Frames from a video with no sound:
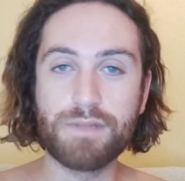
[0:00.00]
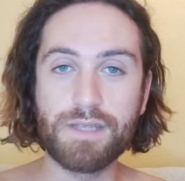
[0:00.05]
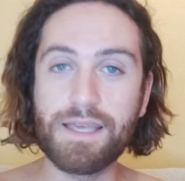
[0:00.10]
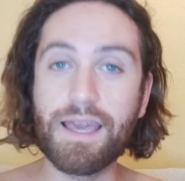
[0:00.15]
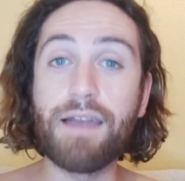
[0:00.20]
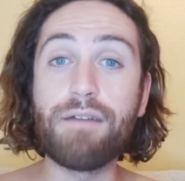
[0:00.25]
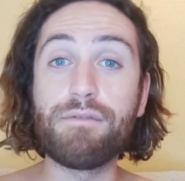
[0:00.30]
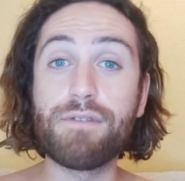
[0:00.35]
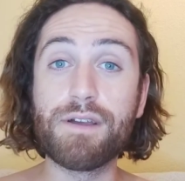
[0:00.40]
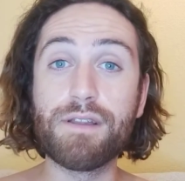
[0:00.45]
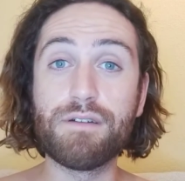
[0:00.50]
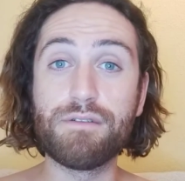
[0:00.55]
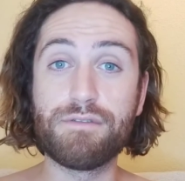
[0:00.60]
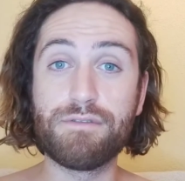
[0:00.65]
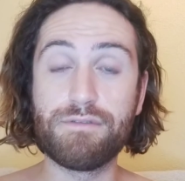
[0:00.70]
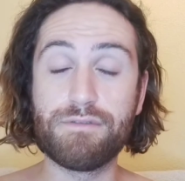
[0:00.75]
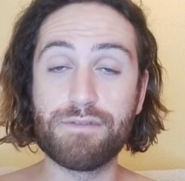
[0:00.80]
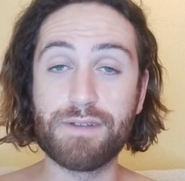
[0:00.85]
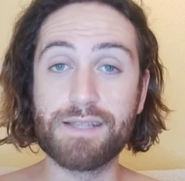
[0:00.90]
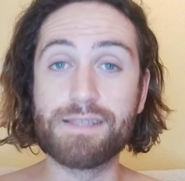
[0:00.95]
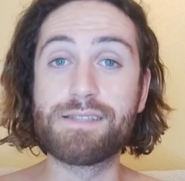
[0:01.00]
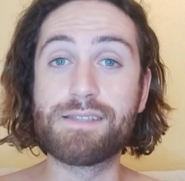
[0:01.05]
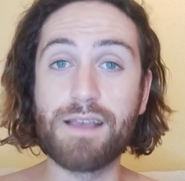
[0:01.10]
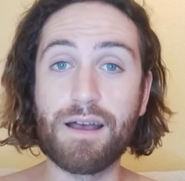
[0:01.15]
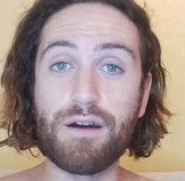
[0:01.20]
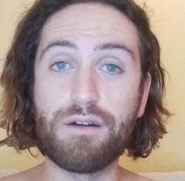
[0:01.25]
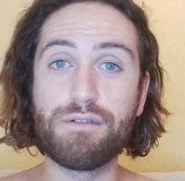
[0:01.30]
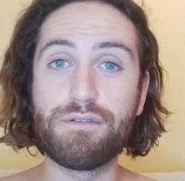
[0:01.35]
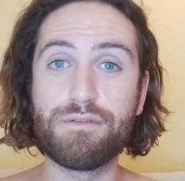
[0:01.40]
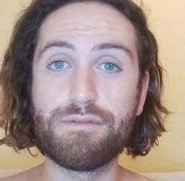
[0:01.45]
get rid of
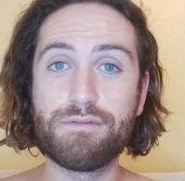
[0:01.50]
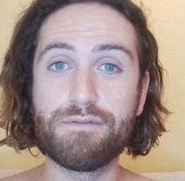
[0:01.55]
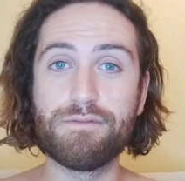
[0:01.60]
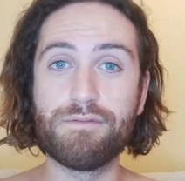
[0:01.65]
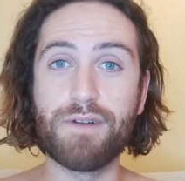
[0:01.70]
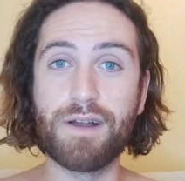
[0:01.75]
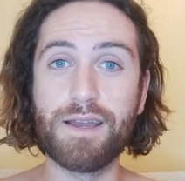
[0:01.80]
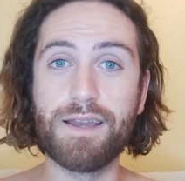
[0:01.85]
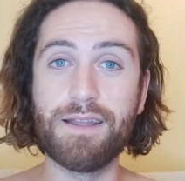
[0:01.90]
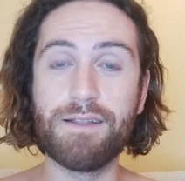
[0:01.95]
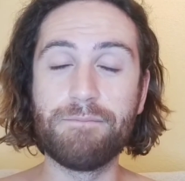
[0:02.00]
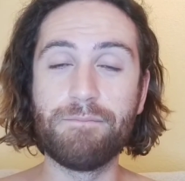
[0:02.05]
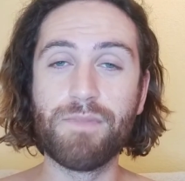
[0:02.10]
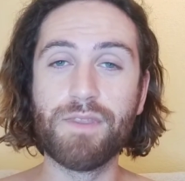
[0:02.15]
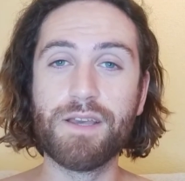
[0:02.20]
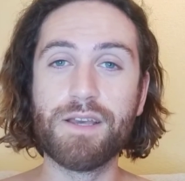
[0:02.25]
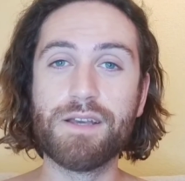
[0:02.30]
itself, right?